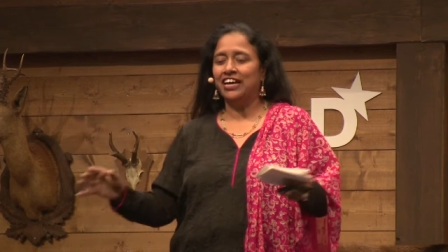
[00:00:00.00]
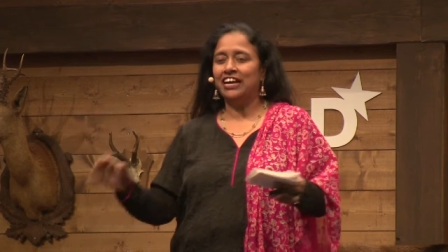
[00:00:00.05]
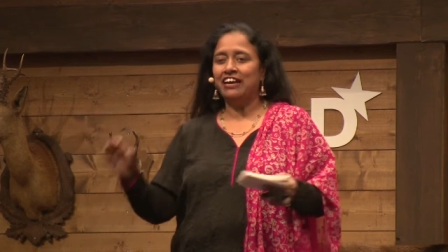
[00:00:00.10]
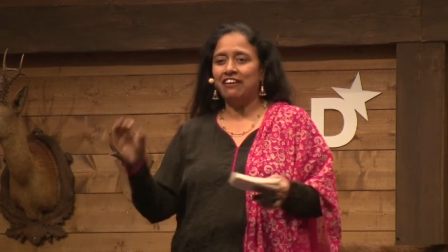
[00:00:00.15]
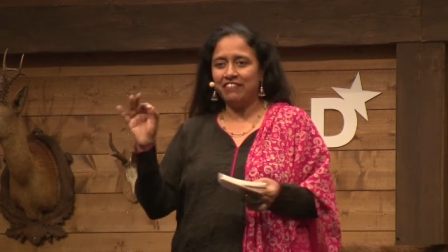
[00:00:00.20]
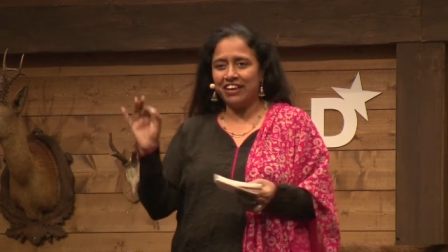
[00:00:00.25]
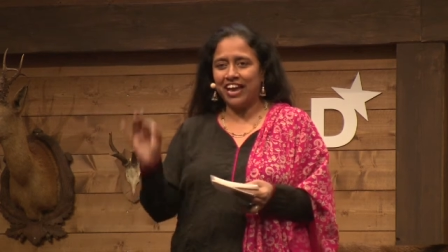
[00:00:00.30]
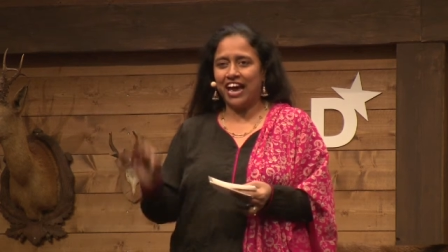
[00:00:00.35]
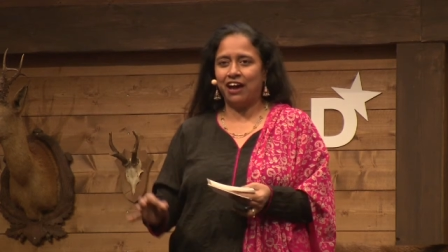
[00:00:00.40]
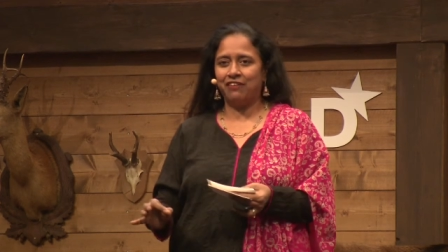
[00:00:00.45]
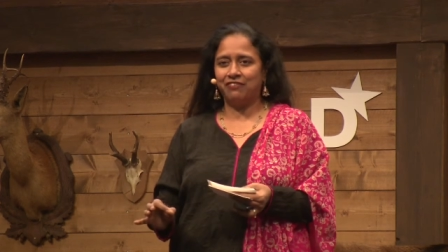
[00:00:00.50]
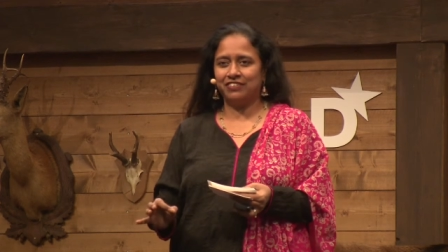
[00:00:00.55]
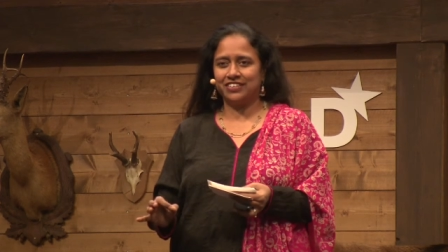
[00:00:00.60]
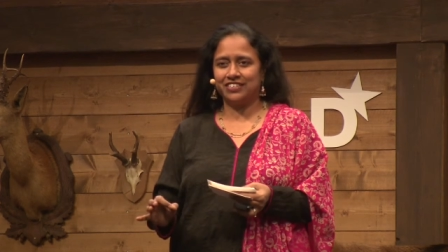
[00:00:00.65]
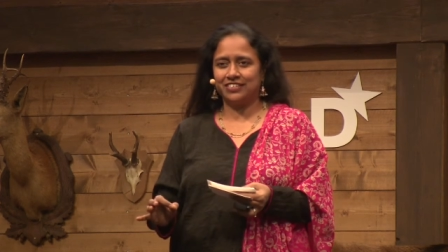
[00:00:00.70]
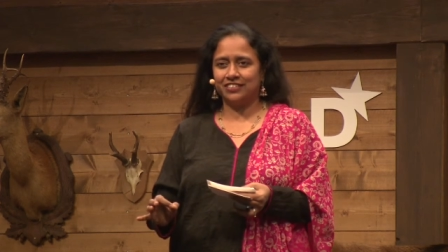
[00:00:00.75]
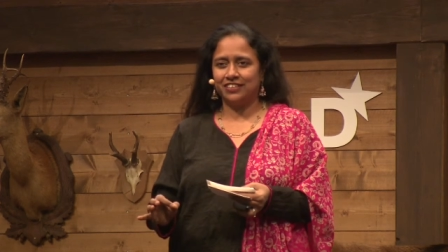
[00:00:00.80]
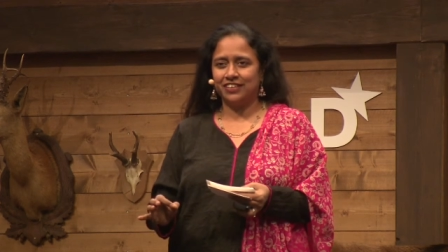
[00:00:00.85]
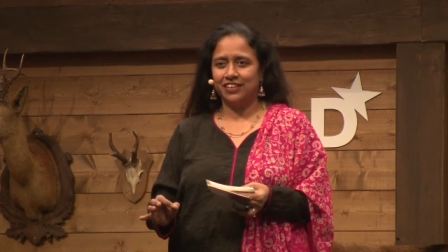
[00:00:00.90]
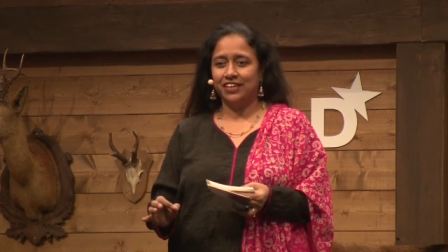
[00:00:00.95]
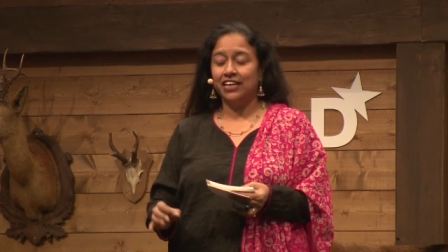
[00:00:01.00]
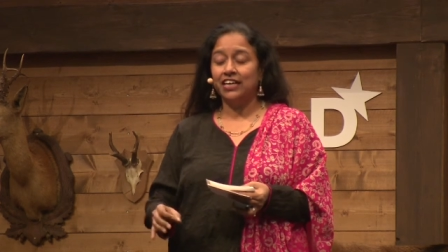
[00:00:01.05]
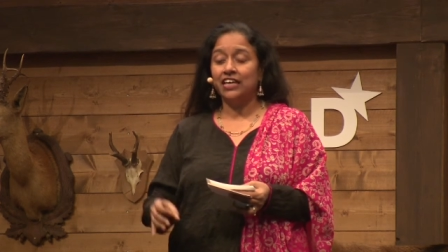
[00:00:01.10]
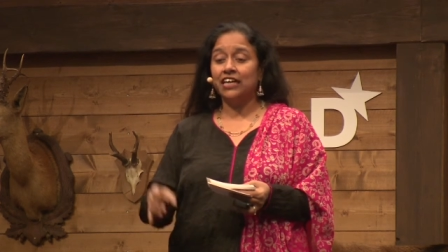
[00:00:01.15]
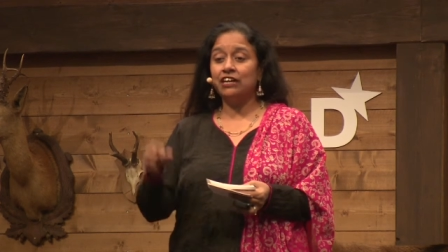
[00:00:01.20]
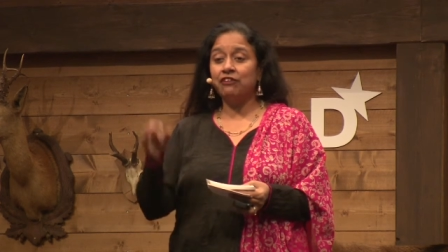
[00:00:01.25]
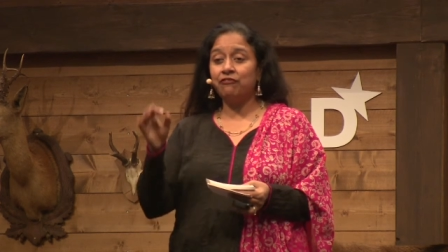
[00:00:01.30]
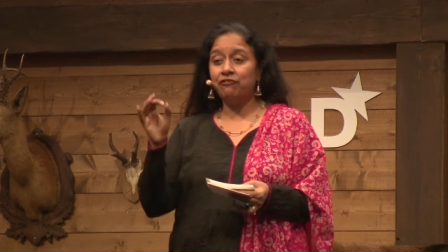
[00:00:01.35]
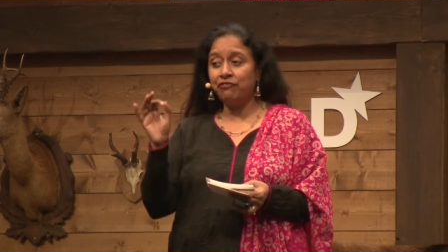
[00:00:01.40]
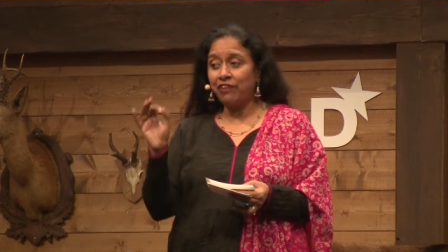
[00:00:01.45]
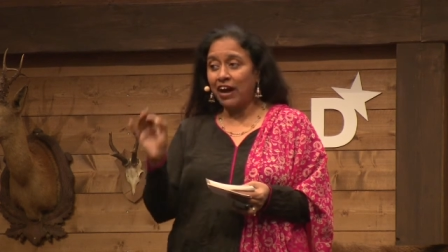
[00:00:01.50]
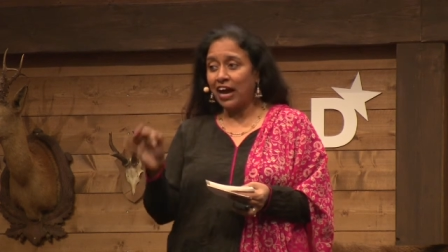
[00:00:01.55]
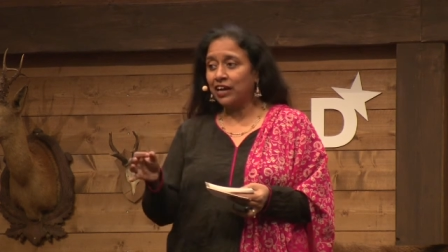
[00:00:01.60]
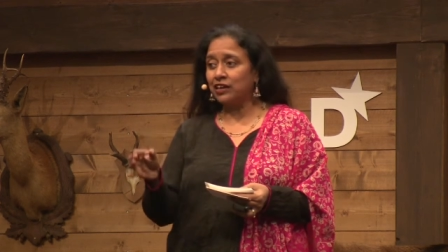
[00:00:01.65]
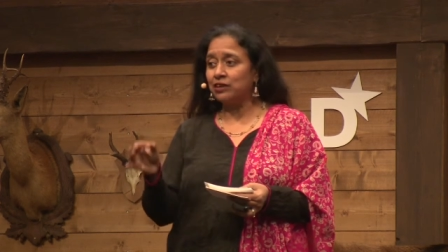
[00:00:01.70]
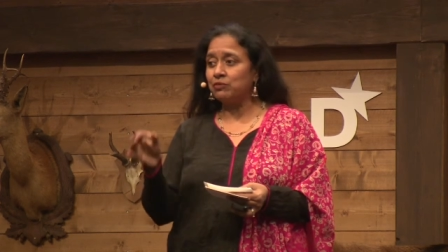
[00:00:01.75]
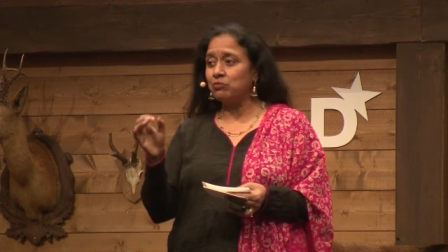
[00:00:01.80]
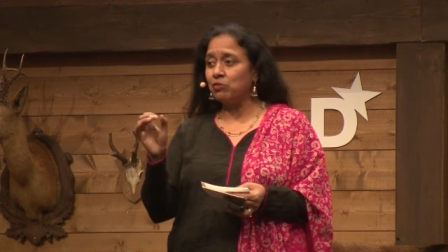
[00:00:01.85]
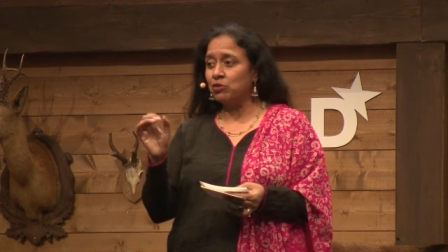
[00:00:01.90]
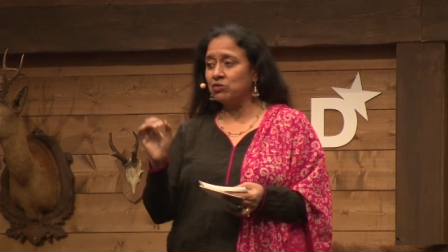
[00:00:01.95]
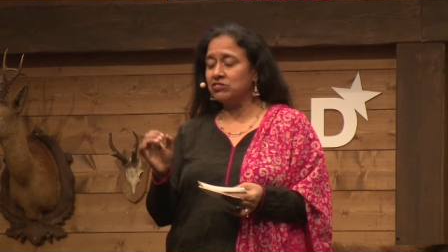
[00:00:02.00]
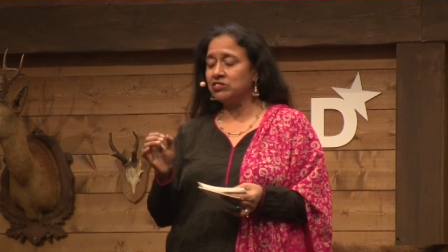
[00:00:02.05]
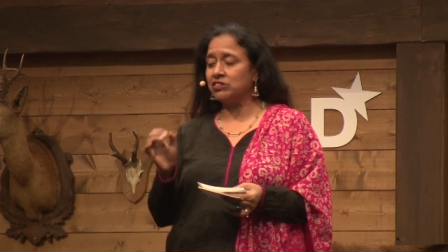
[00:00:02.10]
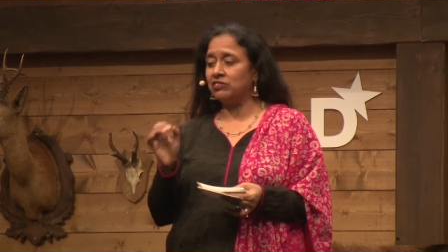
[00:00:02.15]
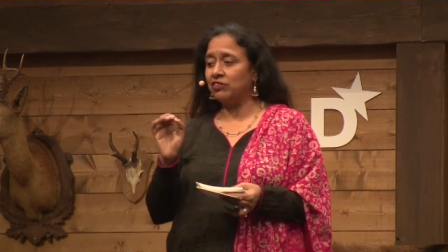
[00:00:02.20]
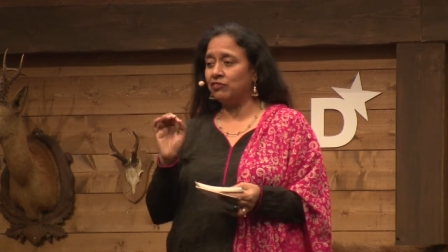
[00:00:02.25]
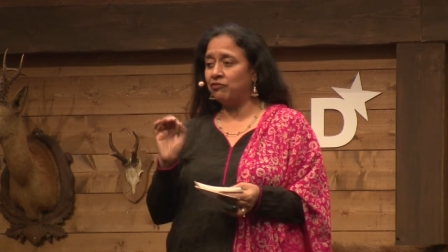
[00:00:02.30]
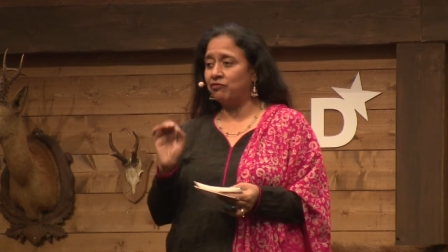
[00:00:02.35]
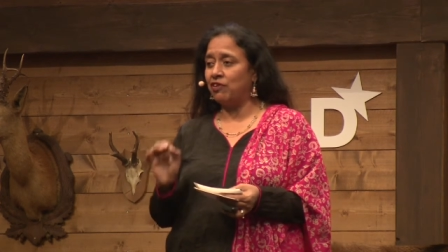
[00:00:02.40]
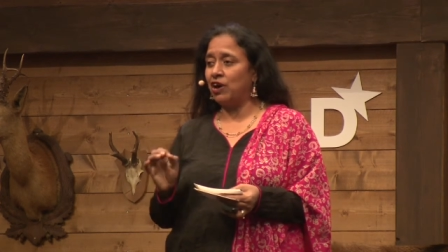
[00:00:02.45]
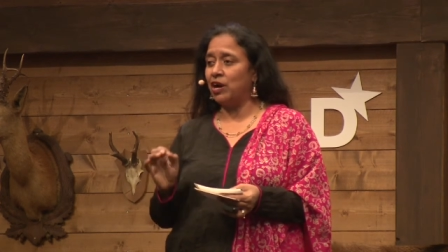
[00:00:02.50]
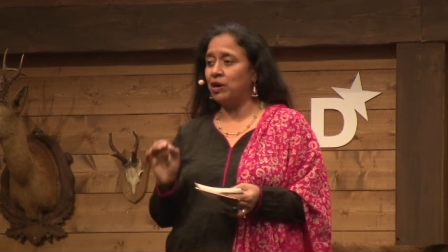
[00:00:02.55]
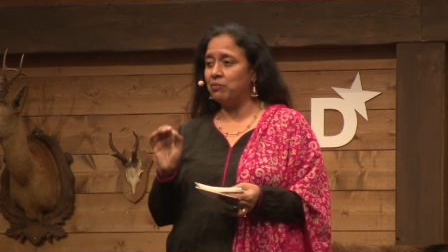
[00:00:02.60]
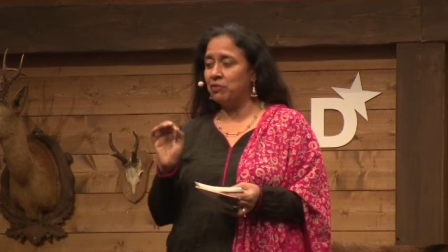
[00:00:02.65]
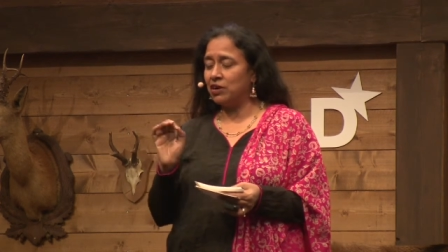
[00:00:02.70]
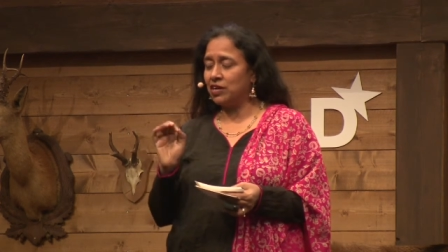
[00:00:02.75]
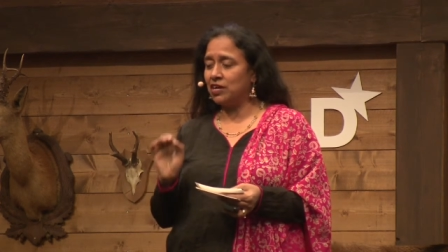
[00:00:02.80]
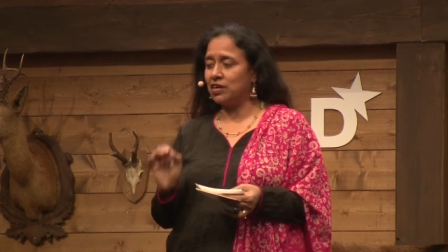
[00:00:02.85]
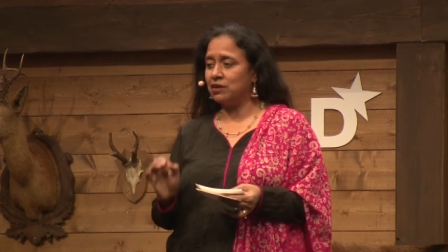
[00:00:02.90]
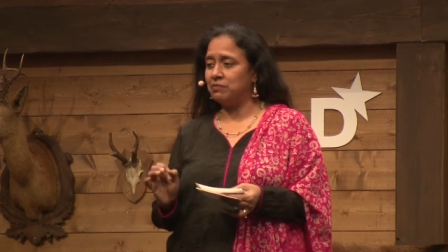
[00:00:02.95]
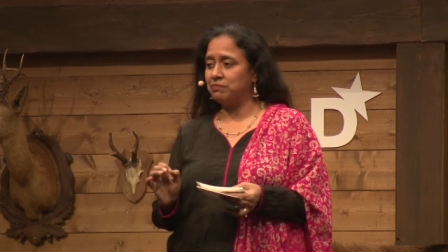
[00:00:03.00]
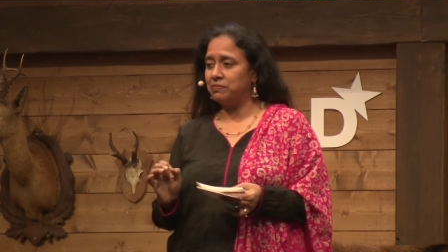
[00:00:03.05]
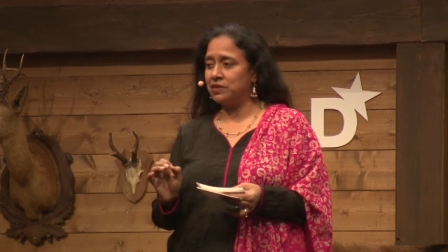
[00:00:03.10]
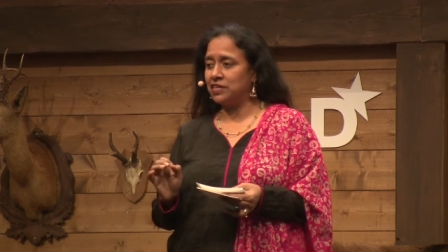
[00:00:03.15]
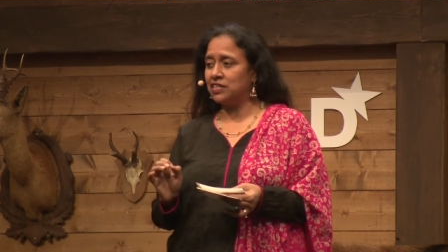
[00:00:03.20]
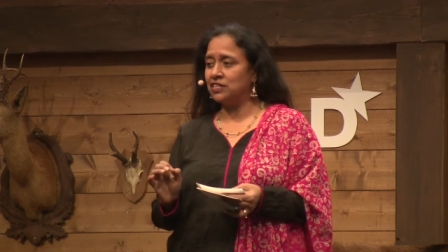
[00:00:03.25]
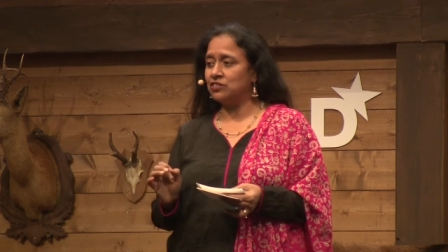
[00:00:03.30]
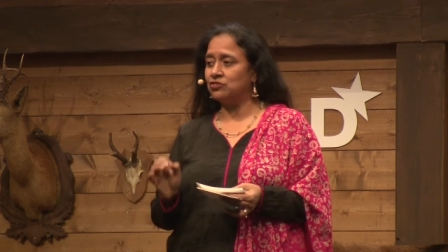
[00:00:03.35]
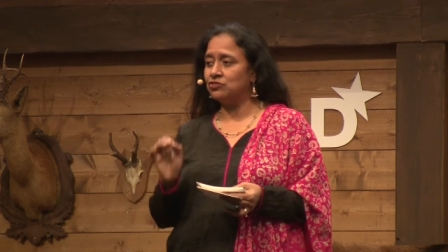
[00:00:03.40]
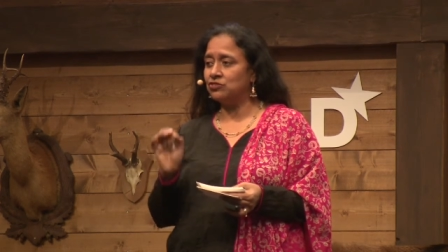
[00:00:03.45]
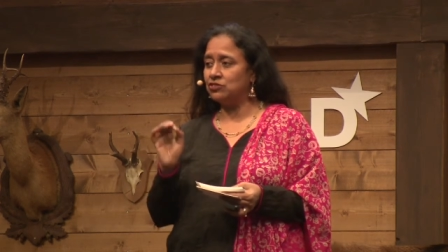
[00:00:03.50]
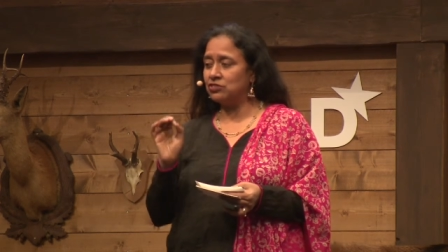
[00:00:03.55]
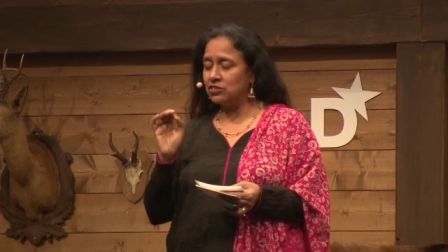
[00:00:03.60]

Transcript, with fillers: we haven't. In fact, most of the pharma companies